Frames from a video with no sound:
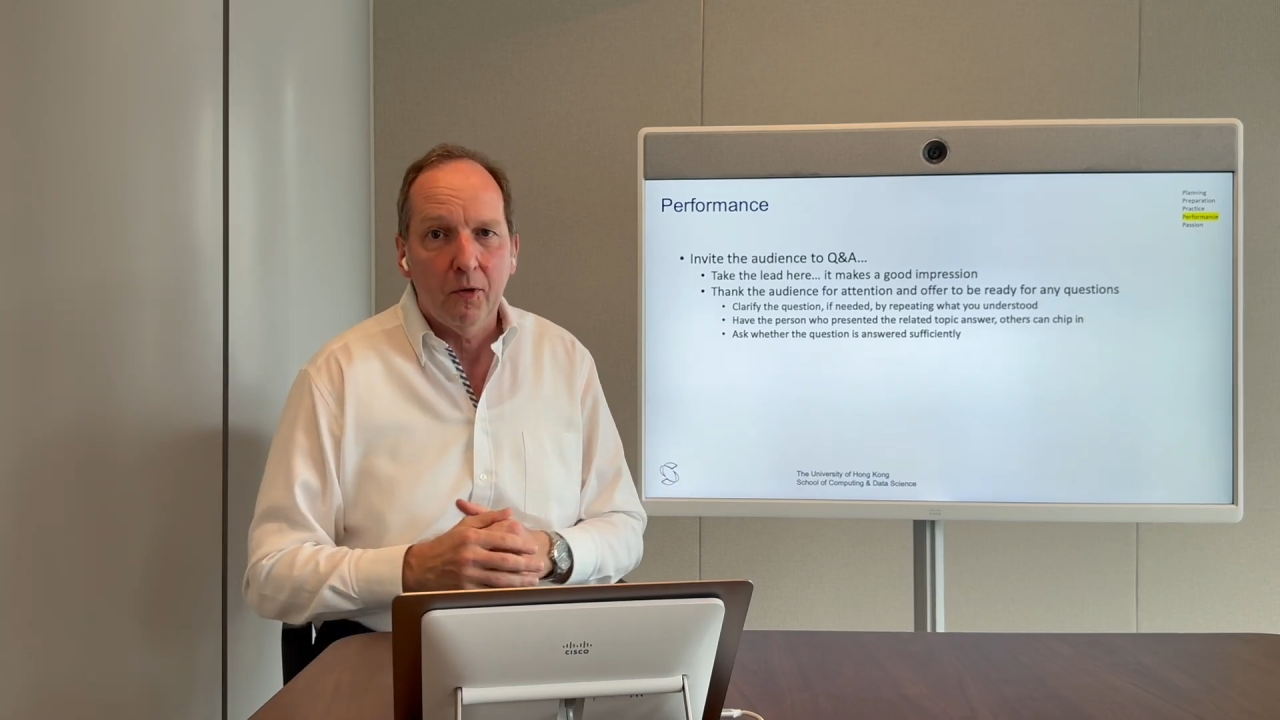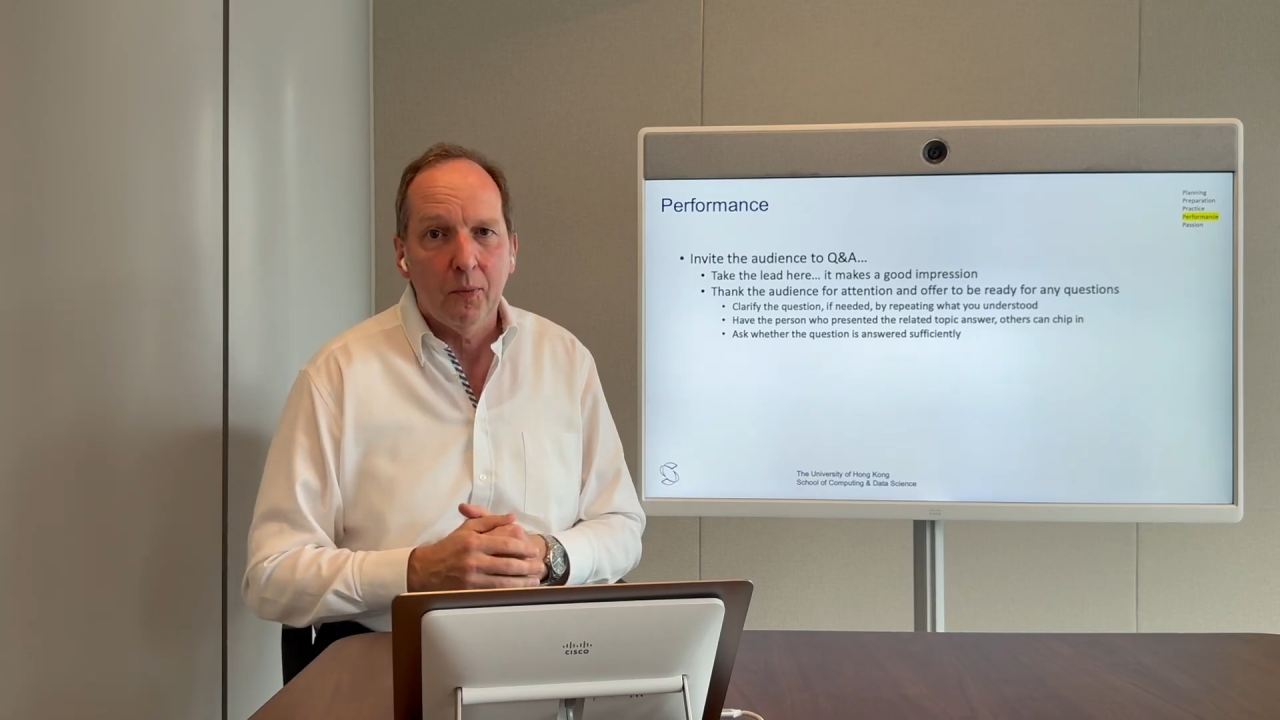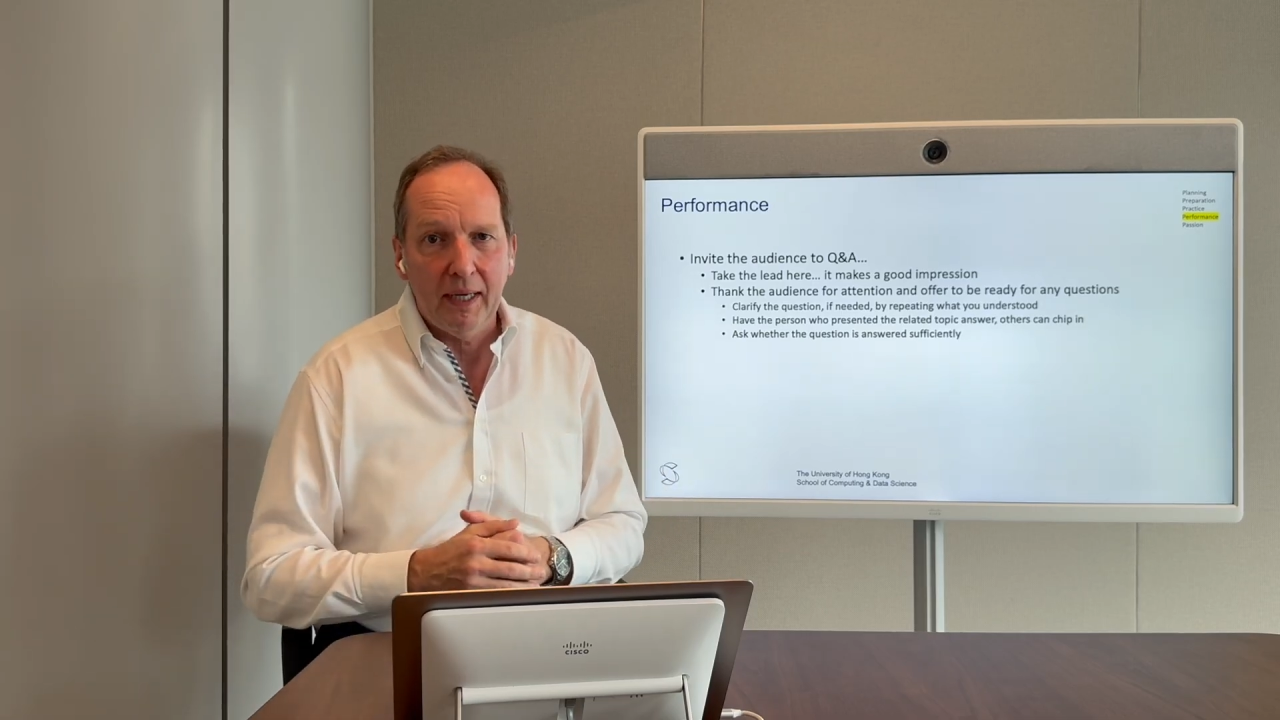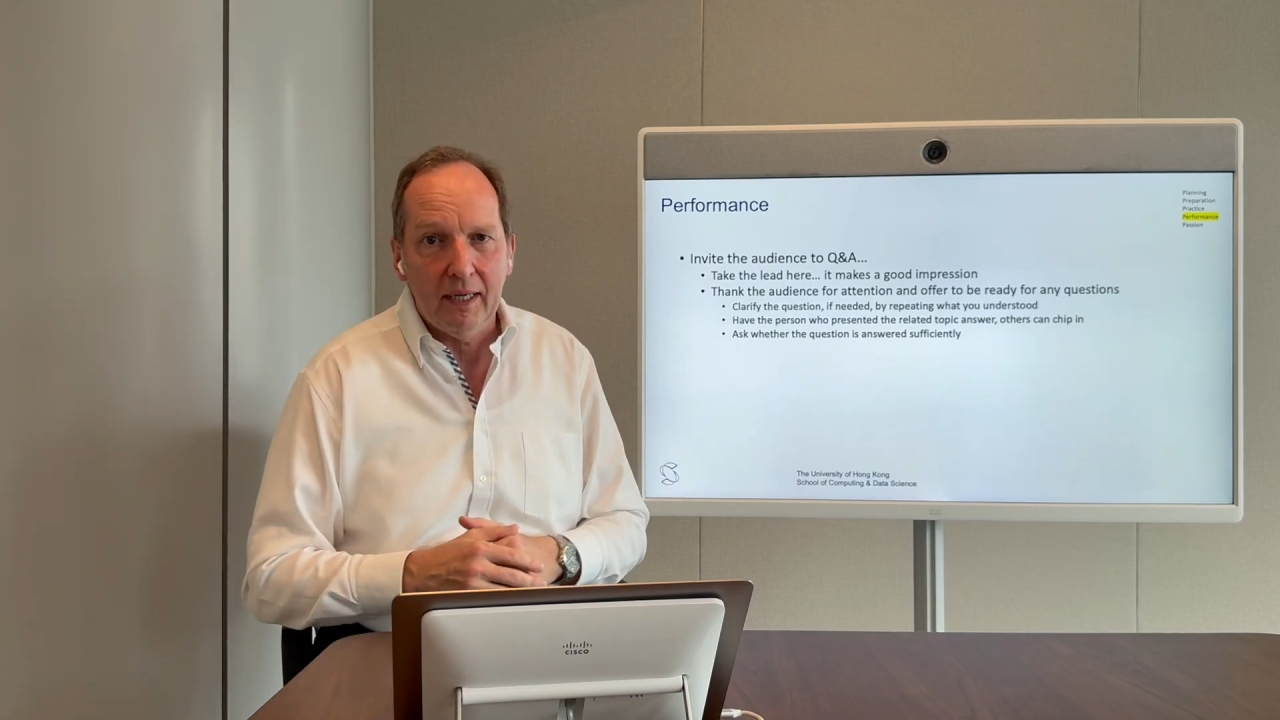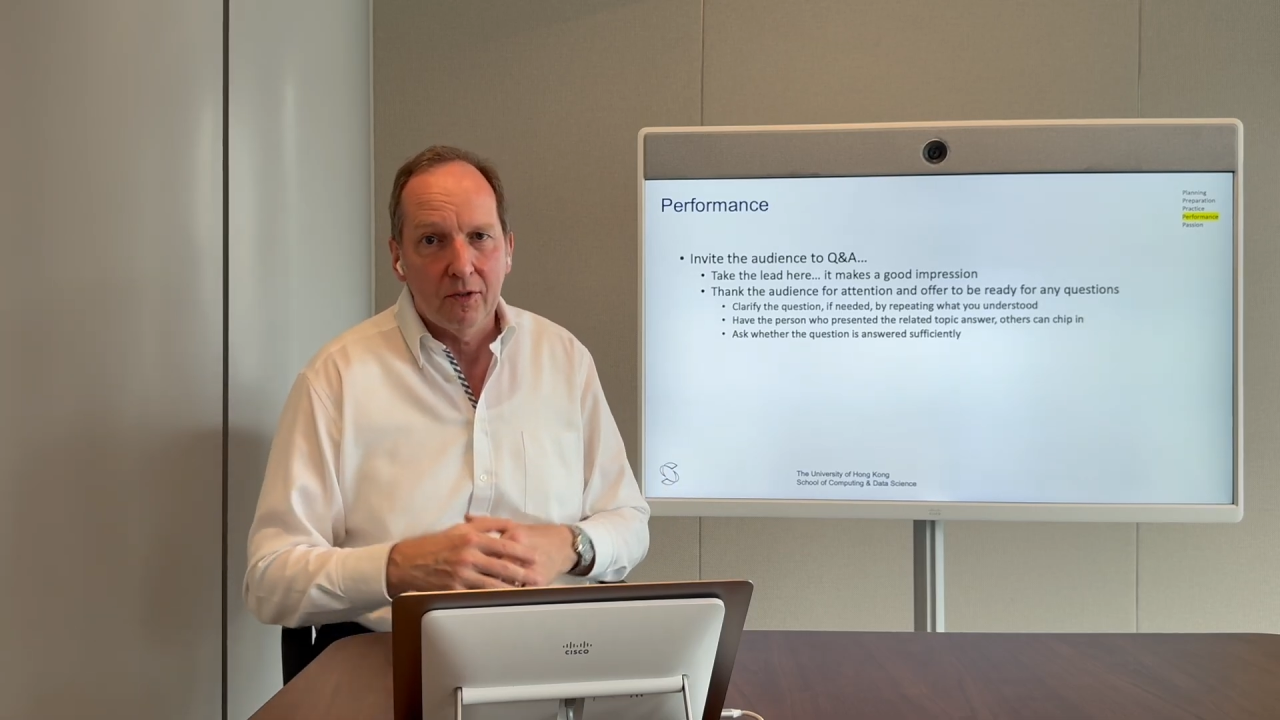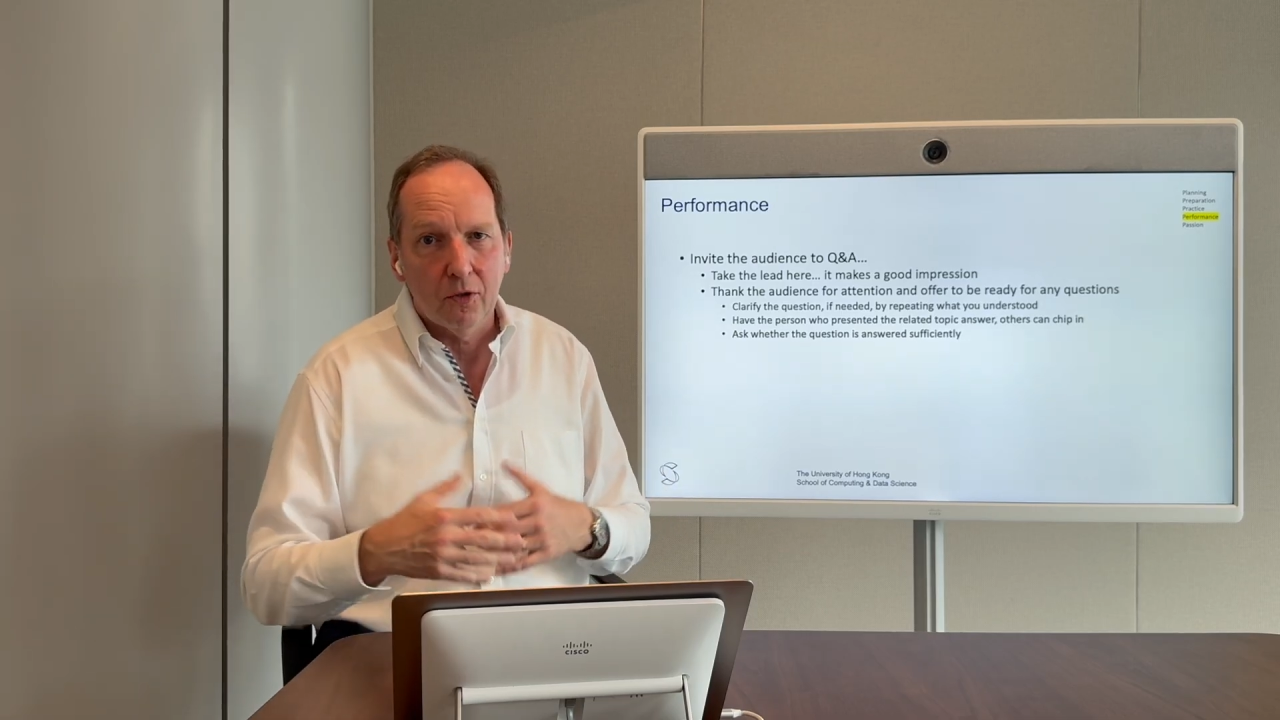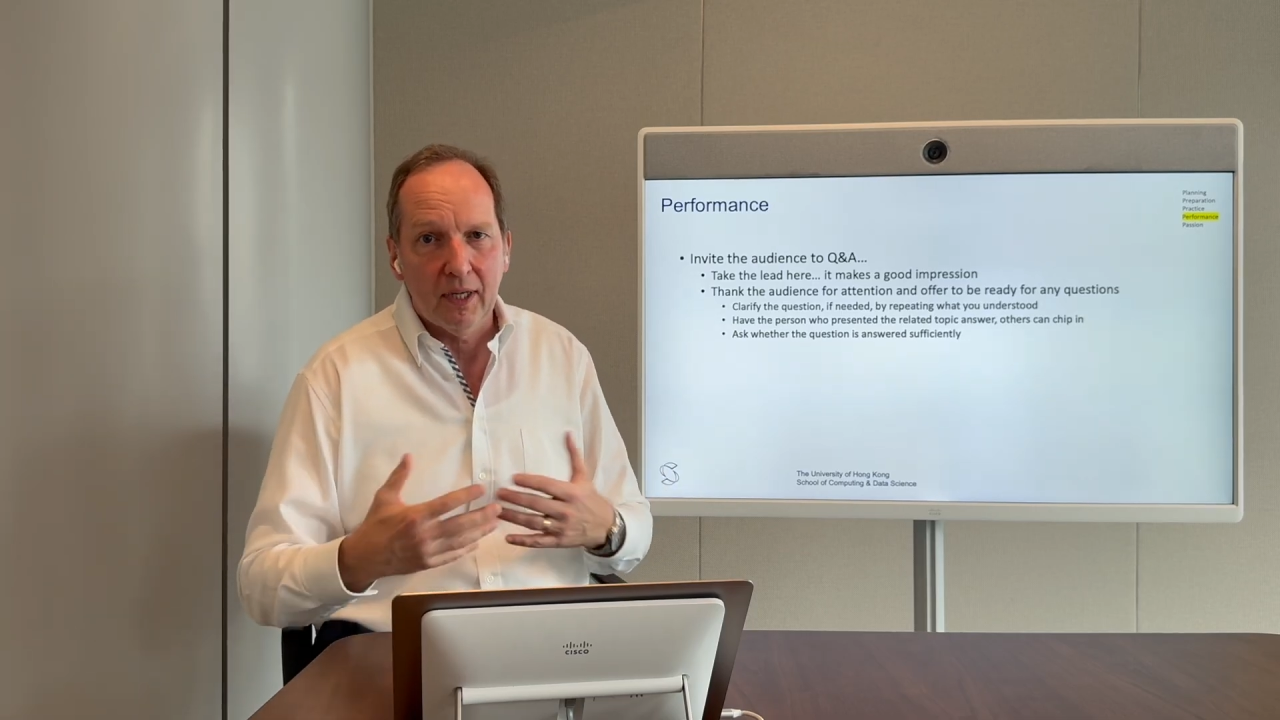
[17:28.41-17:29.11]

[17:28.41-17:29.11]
way to